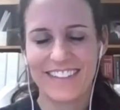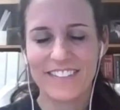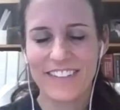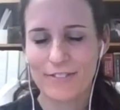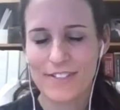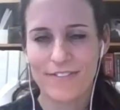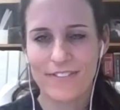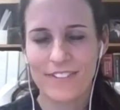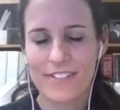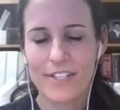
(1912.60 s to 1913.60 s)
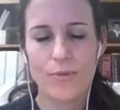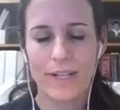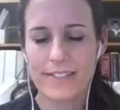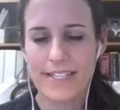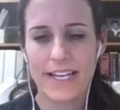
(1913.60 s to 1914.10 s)
all of that was so
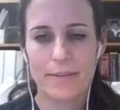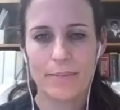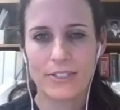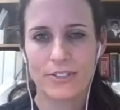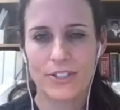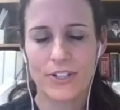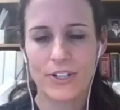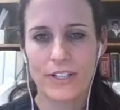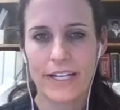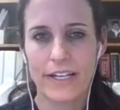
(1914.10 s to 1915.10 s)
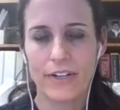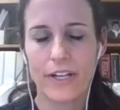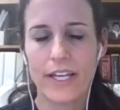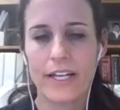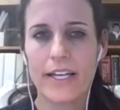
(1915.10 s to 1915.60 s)
well said by Dr.
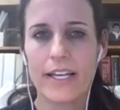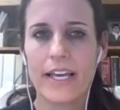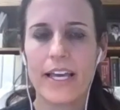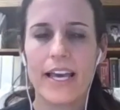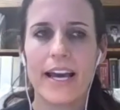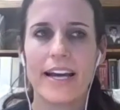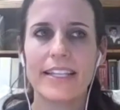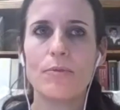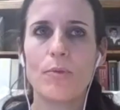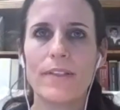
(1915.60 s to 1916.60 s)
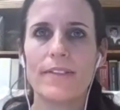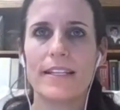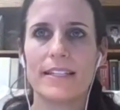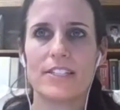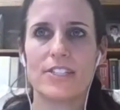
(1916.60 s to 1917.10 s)
Carlile. And I think one
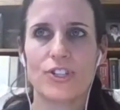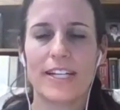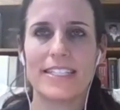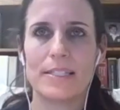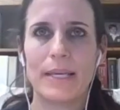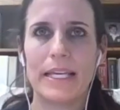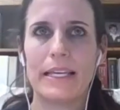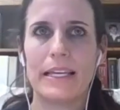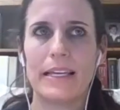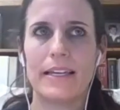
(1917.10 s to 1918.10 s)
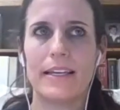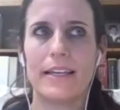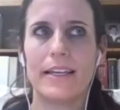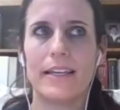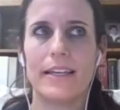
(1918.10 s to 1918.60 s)
thing that strikes me
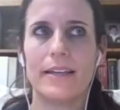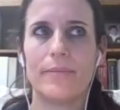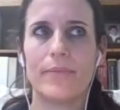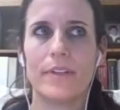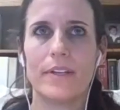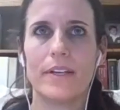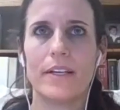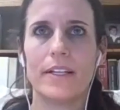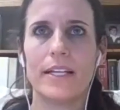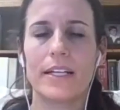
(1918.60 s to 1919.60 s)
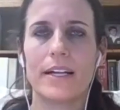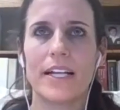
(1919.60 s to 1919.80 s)
in